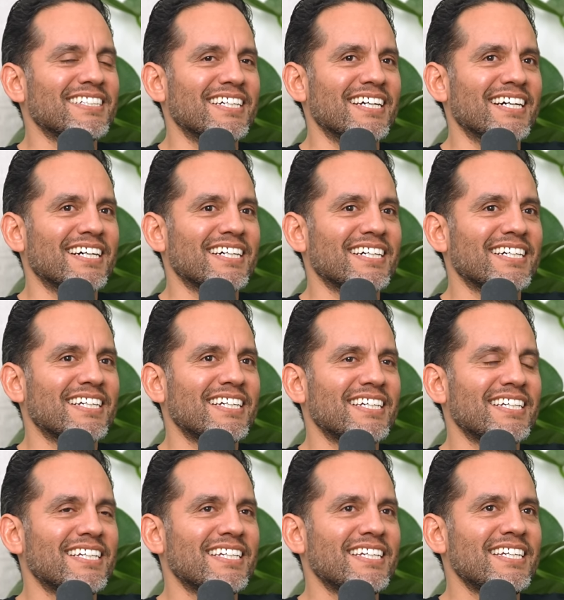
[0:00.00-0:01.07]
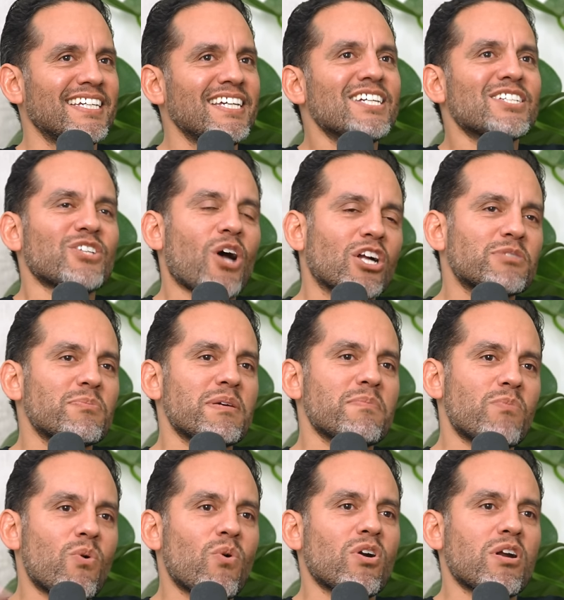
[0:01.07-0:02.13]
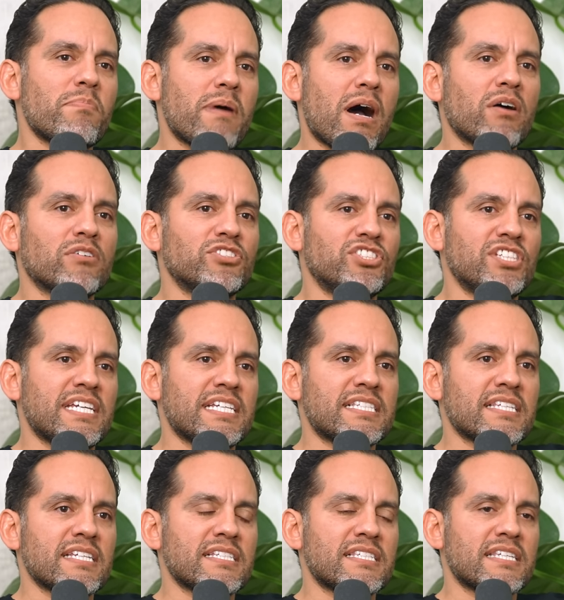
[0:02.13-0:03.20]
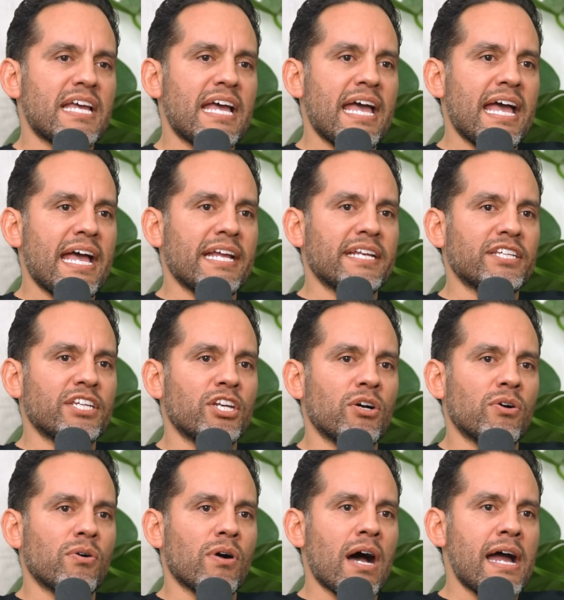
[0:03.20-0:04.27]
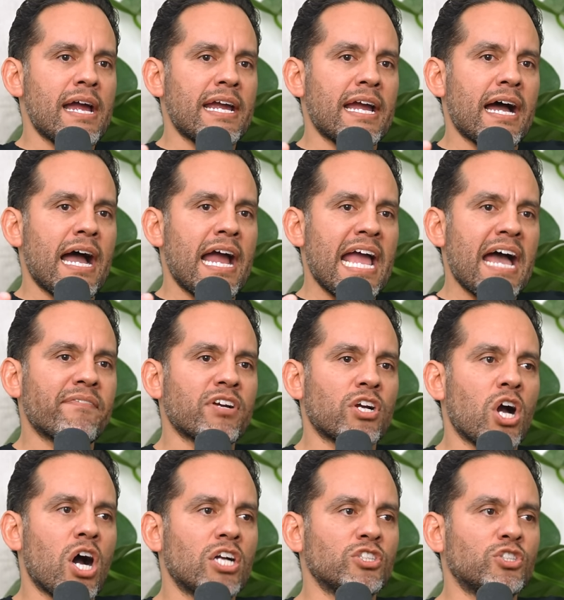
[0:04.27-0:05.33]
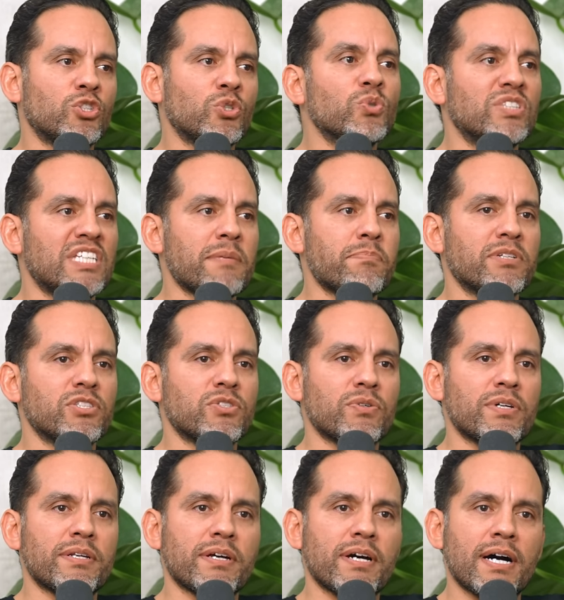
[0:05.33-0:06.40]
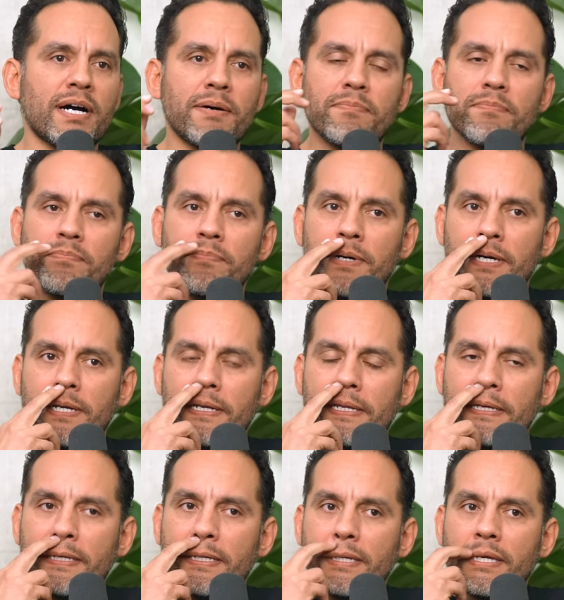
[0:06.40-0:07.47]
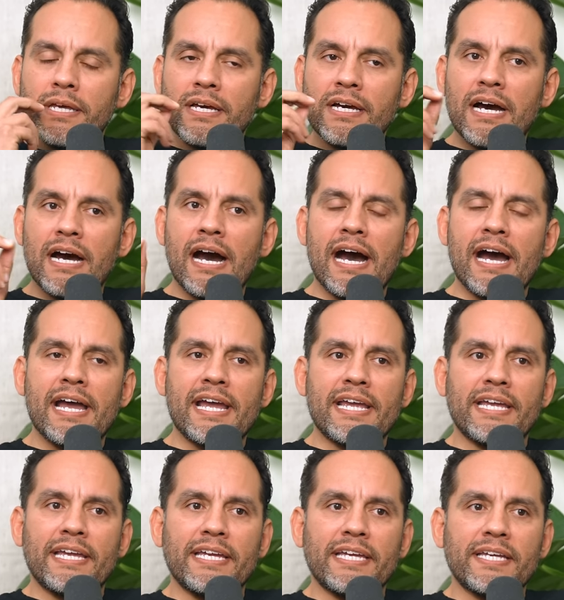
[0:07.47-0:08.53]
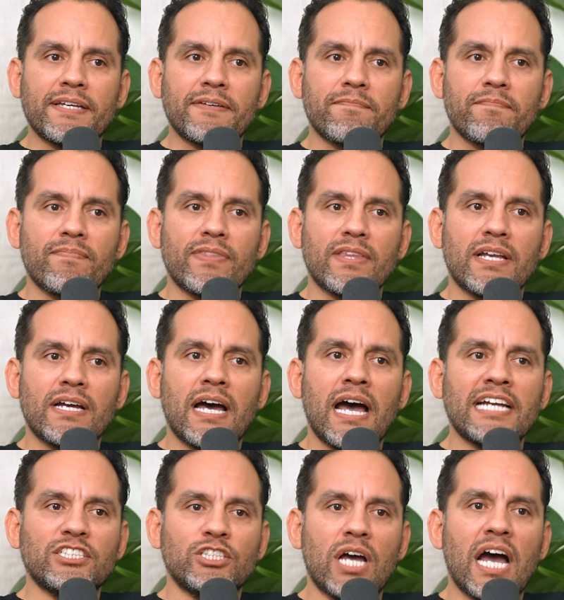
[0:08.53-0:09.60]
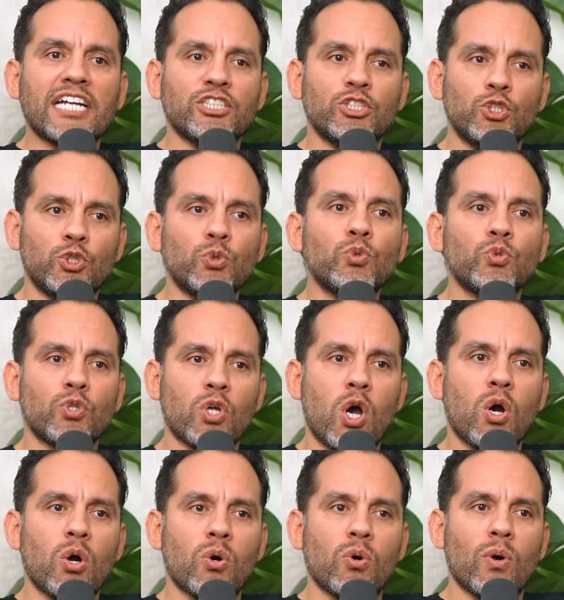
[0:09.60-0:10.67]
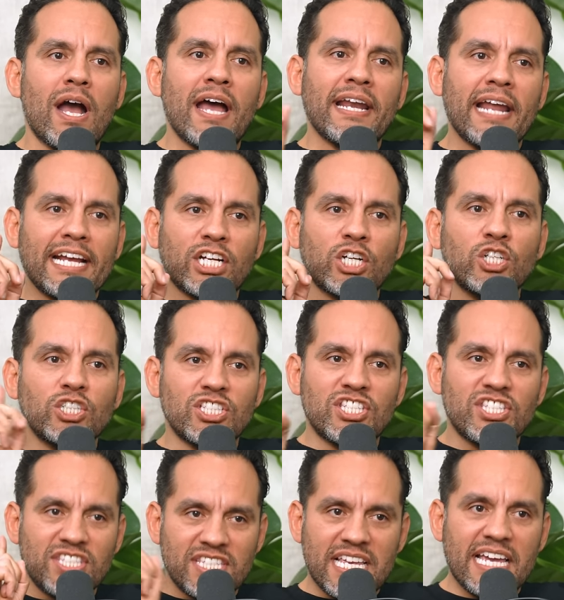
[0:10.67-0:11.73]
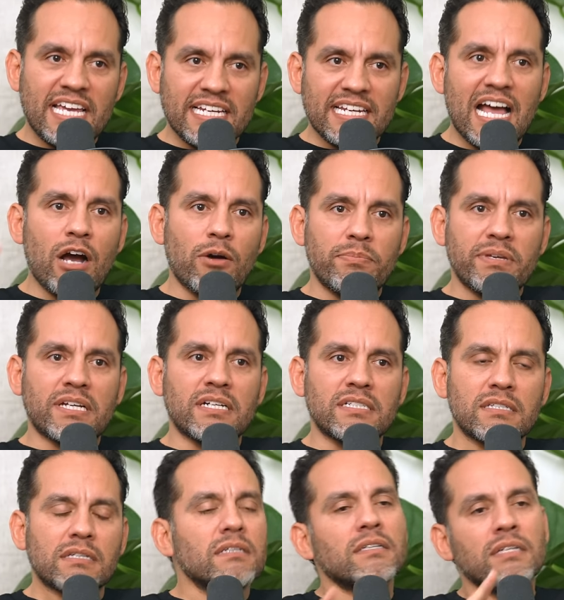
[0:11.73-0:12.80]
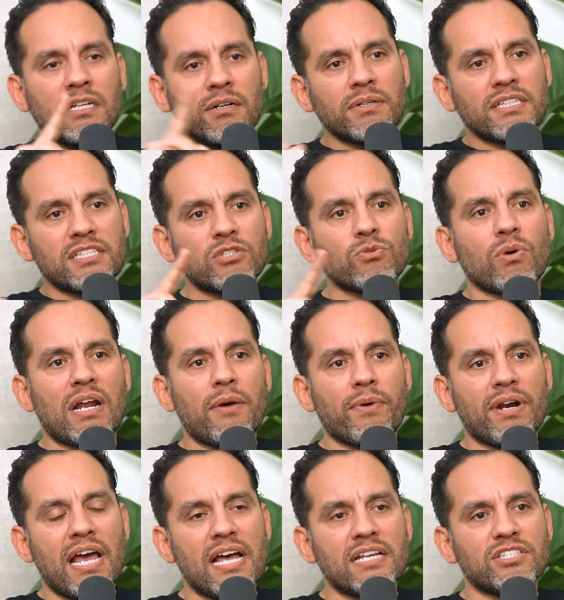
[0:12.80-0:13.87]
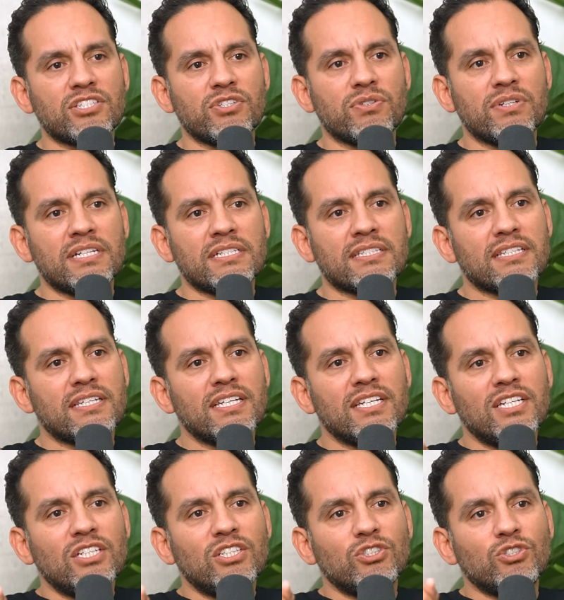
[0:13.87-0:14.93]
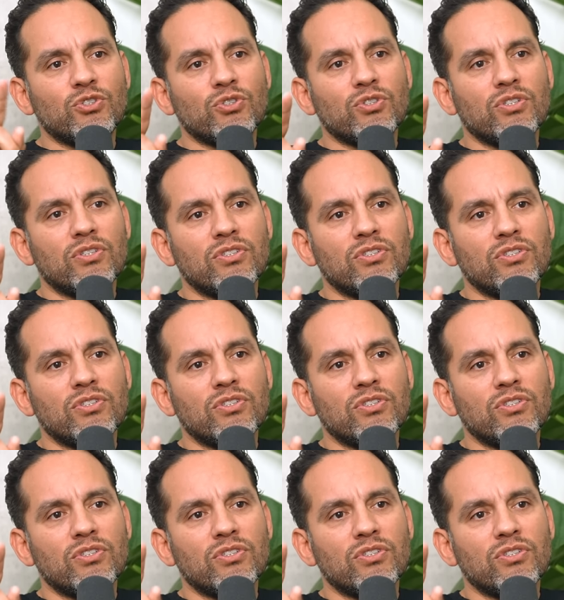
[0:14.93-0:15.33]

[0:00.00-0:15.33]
yeah. Talk to me more about Jesus, and you know, I I haven't gone too deep into it, um, but I I I do know, and I could see now because you know what? This is what I want to ask you. It's do